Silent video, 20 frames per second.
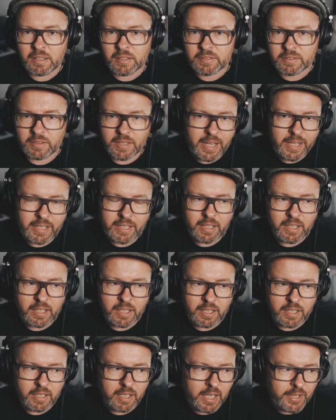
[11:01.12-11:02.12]
So like
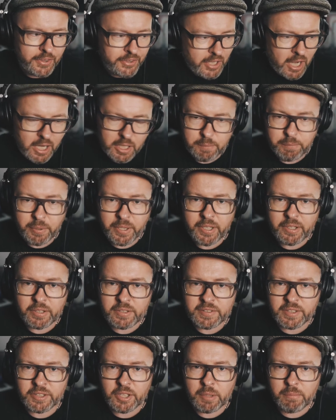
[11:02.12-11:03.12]
a thought
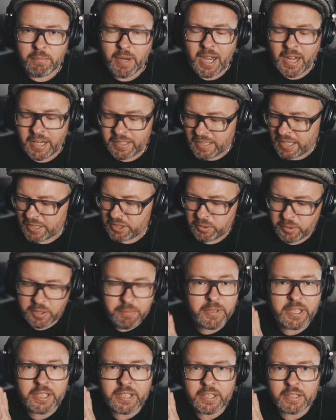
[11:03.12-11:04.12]
appears in your mind and you
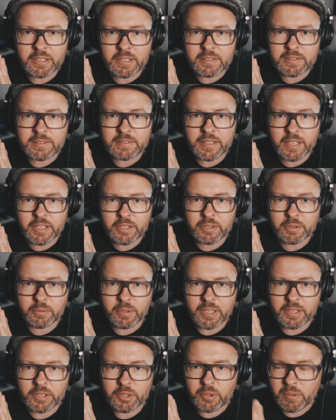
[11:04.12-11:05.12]
immediately stick
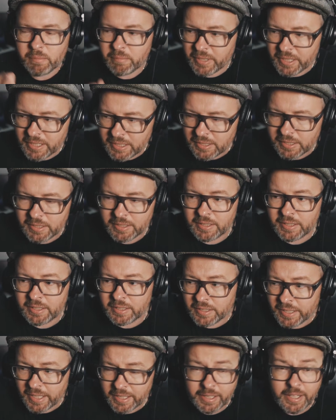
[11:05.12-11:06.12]
to it. You
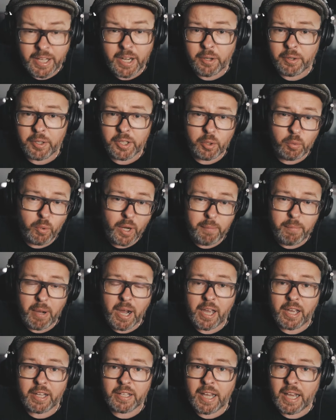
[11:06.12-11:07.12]
immediately get carried away
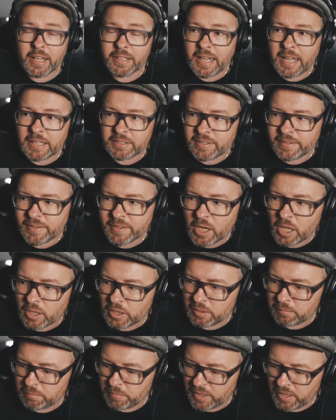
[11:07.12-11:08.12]
by it. And that
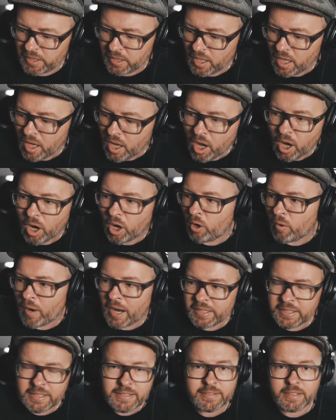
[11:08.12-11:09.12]
thought could be, oh,
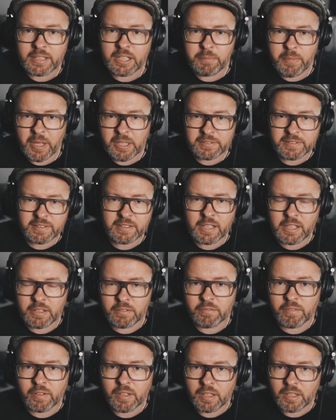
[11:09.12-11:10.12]
I need to email
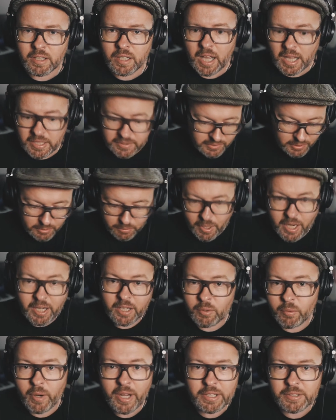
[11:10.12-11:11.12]
Steve. And so
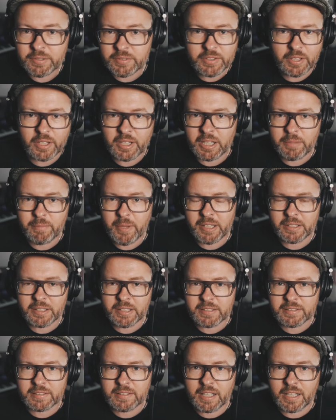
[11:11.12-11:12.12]
right away you start
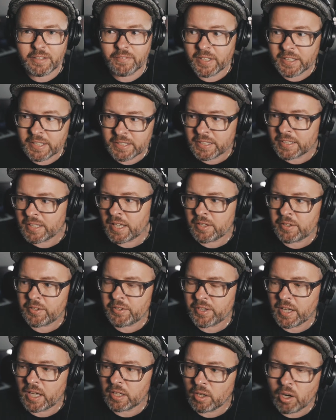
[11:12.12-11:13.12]
emailing Steve. And then another
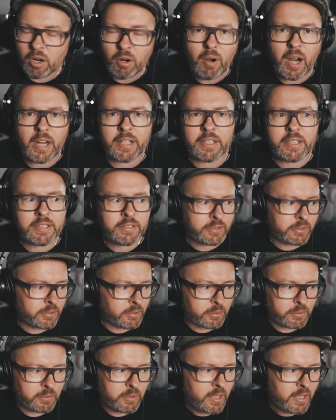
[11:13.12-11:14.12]
thought, oh, I need
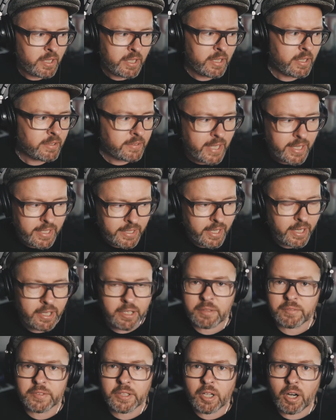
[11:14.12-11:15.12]
to take
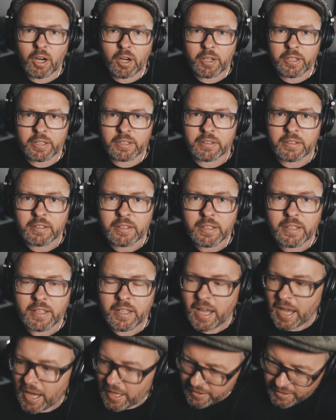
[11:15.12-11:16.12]
care of the garden.
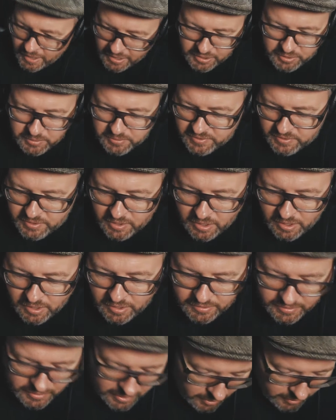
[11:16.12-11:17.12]
And then you
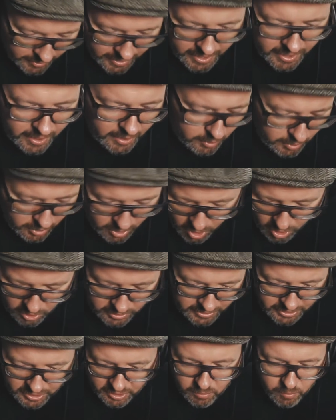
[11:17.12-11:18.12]
start, okay,
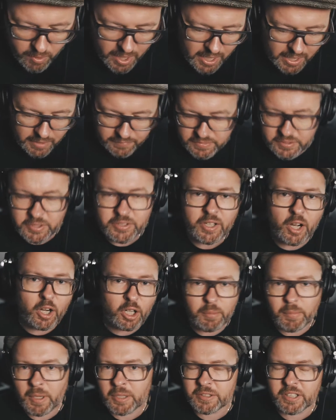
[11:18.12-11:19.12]
calling your wife to
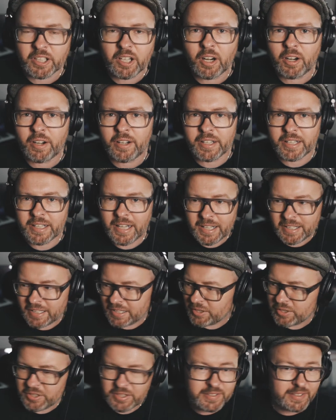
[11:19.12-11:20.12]
talk about the garden. And
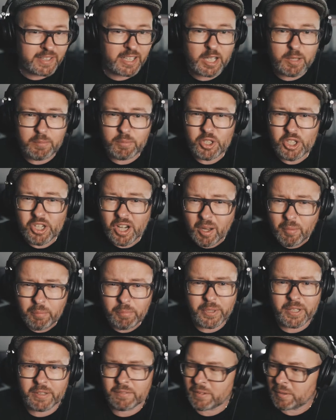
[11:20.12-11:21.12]
you just keep
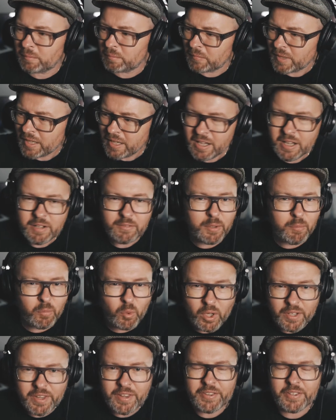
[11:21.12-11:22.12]
jumping from
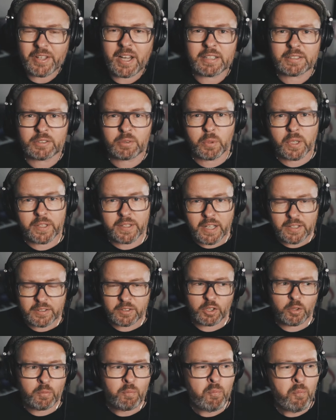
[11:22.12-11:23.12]
one thought to
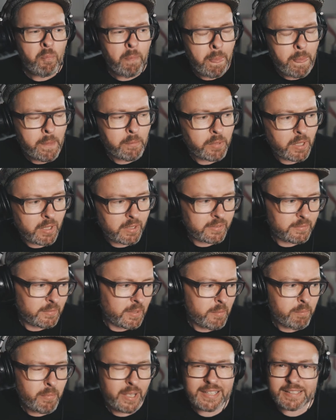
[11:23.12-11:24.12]
another.
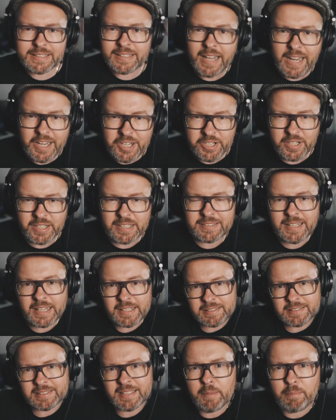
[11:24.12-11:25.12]
But meditation is
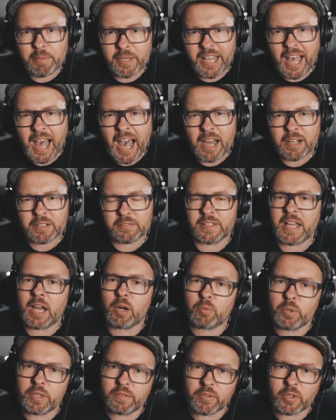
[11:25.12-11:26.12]
like stepping out of
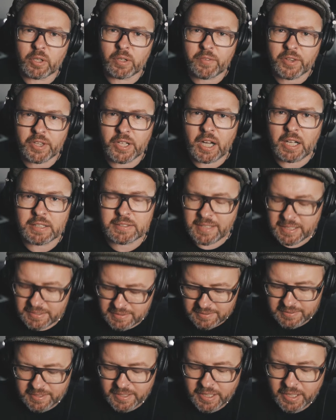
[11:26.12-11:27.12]
that river of thoughts
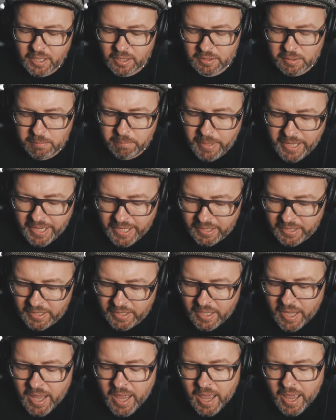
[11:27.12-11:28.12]
and sitting on the
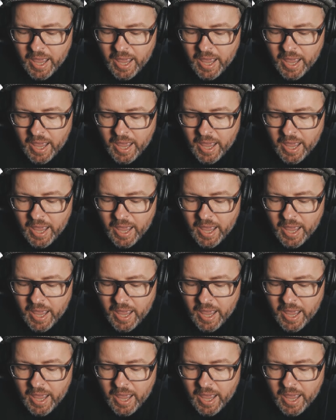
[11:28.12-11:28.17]
bank